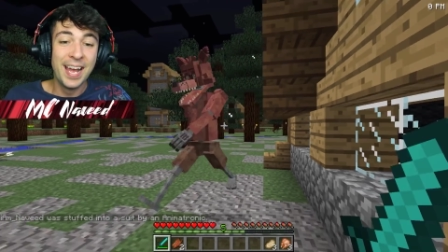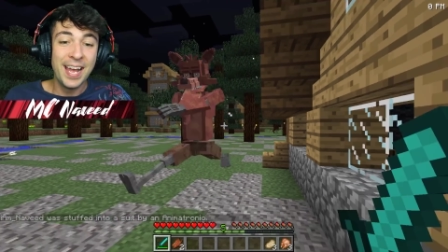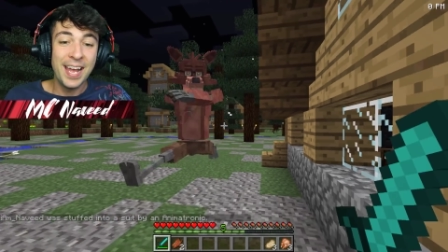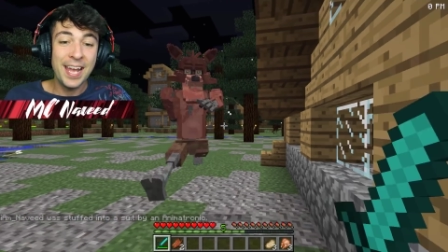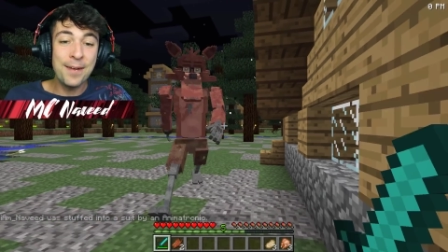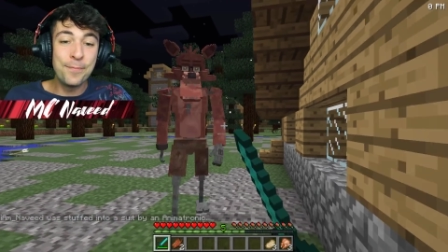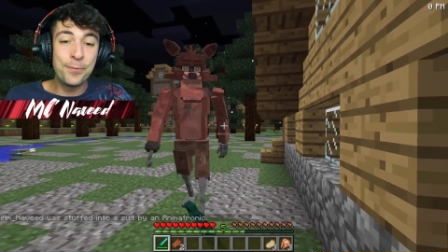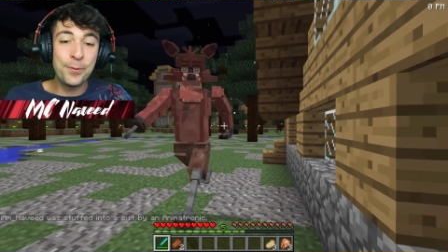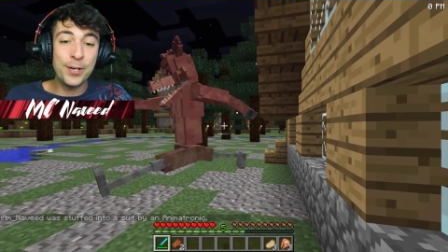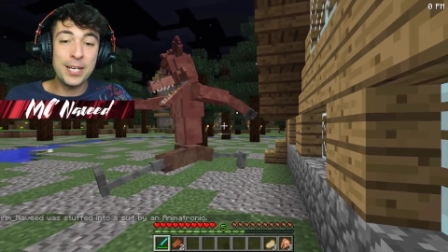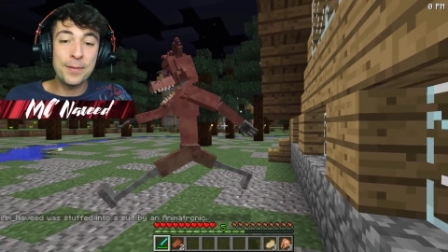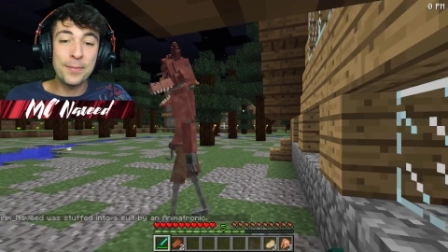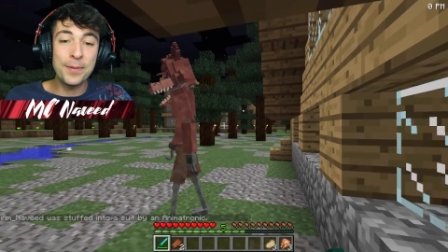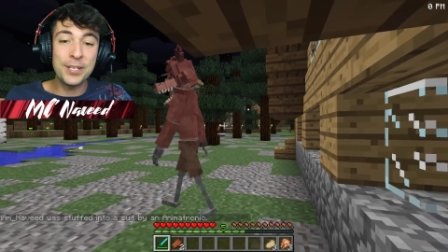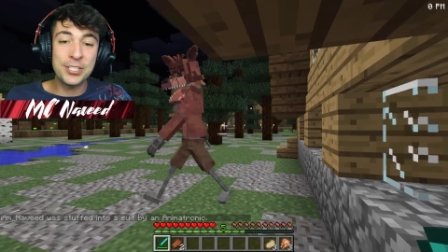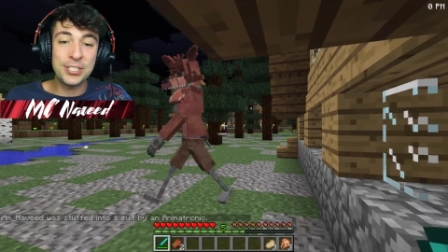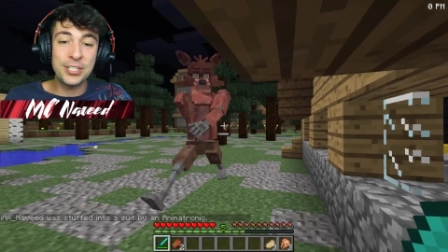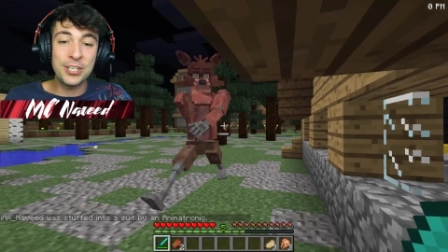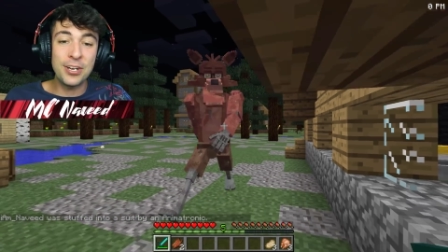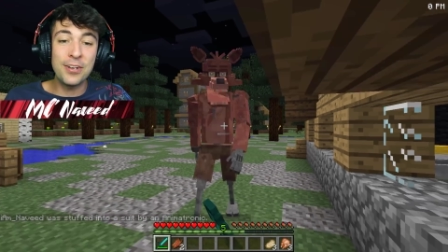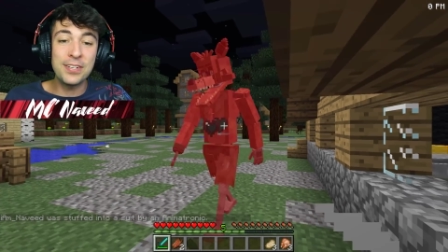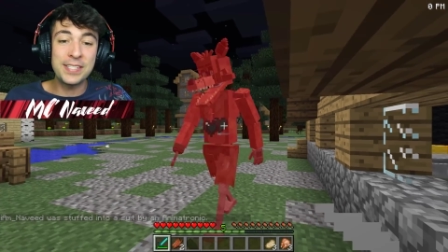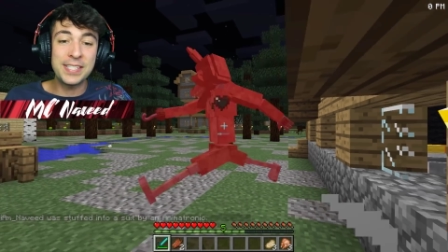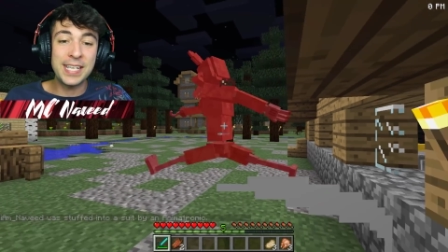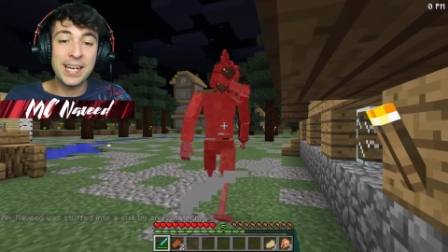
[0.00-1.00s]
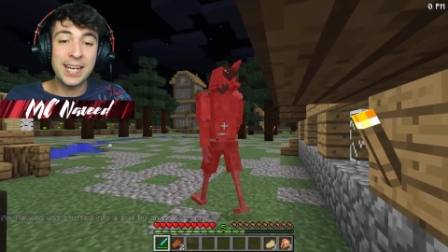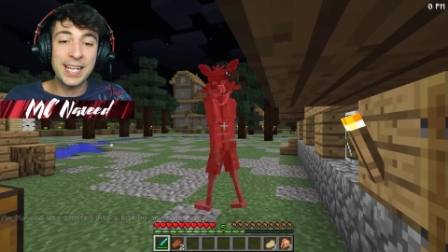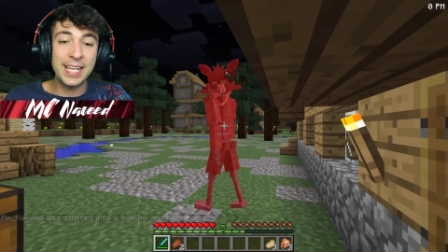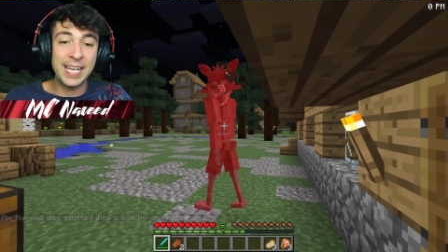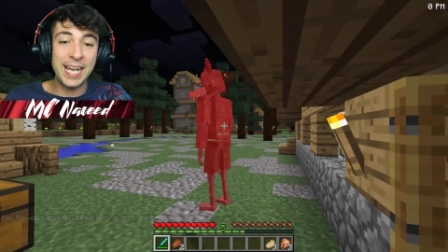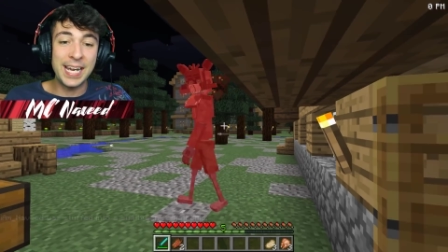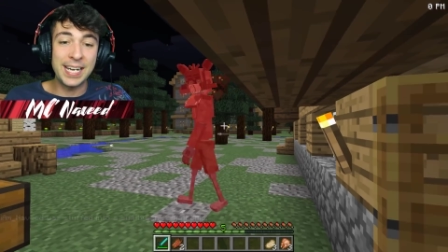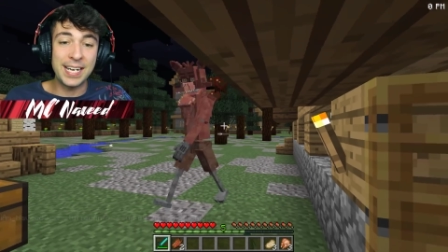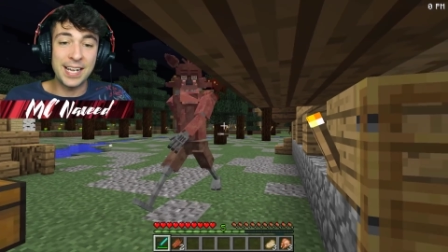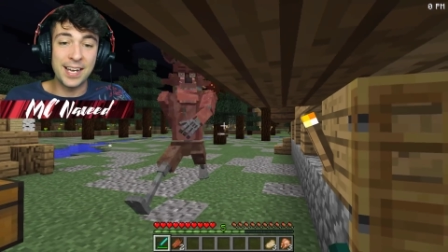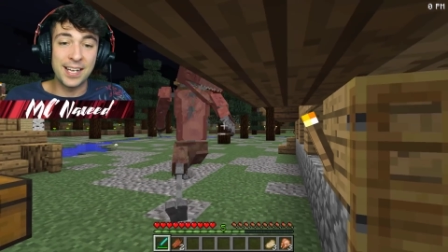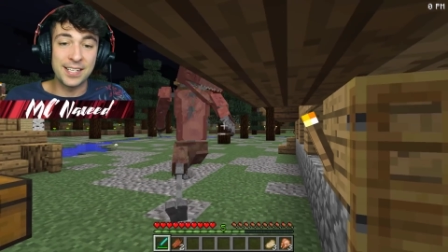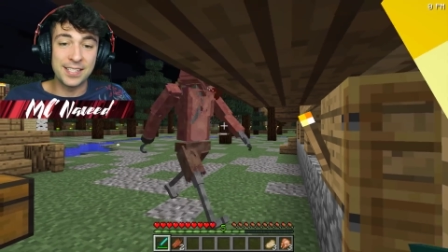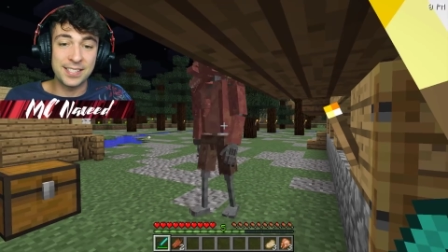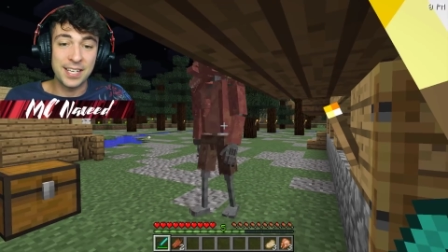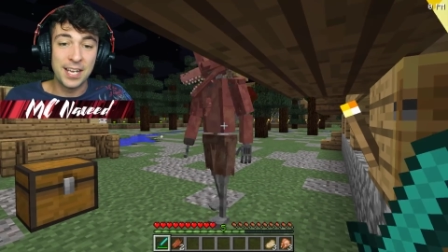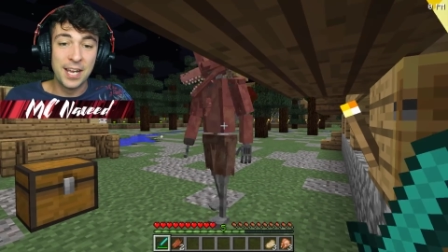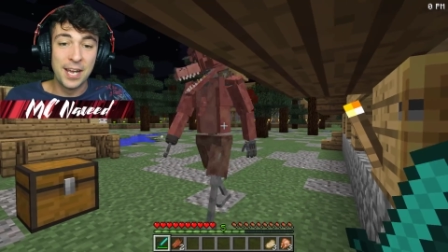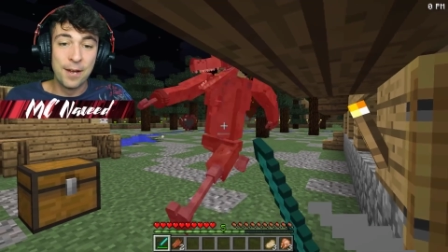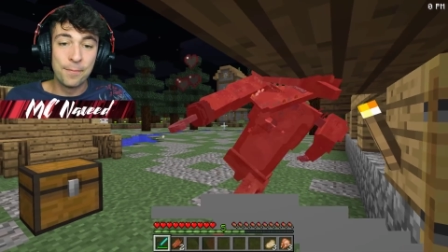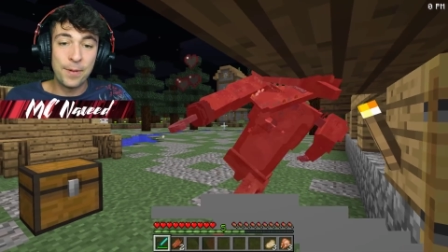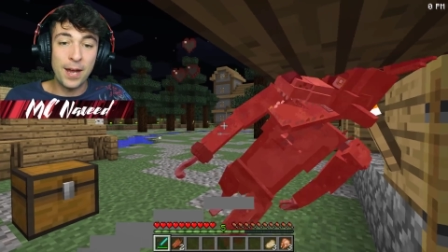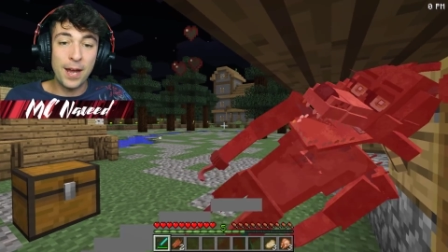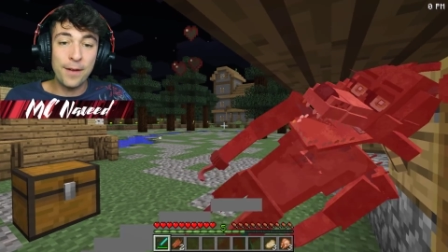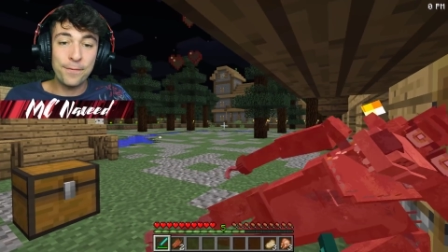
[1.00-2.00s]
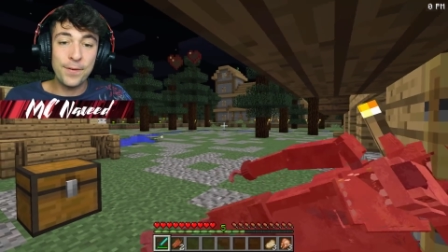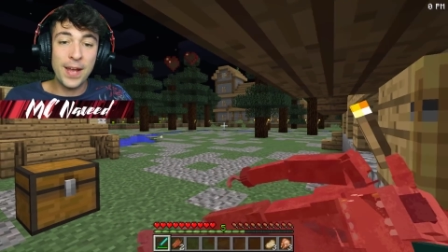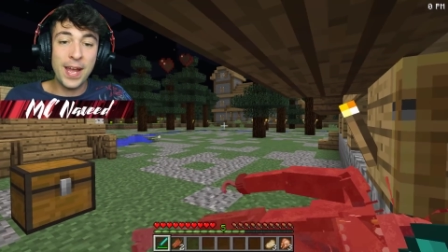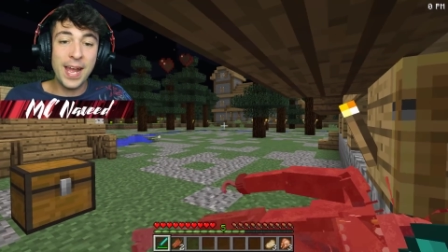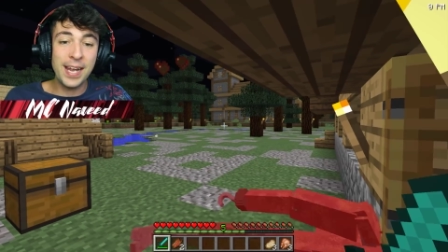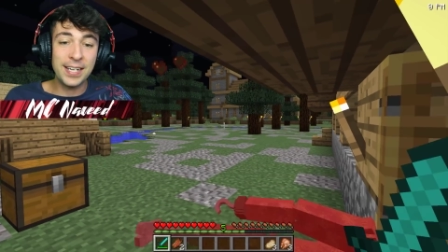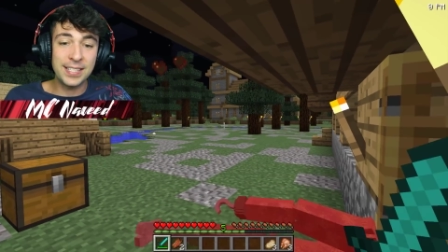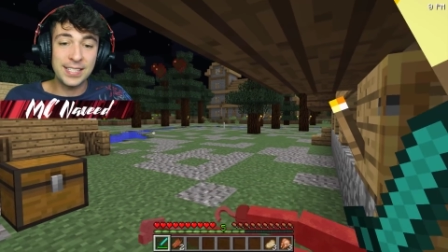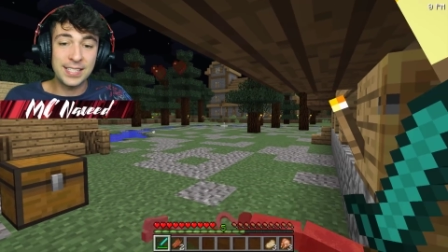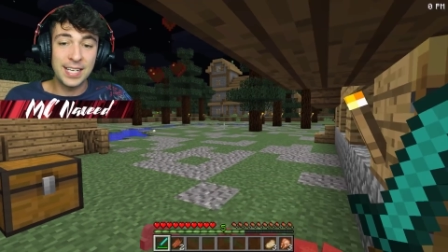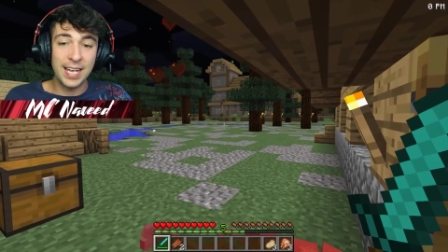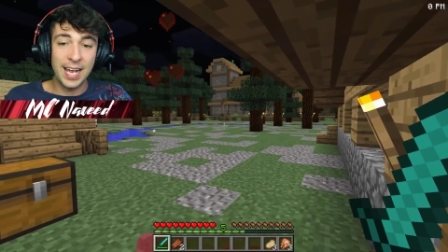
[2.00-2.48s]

it pretty much knows how to get us. Perfect.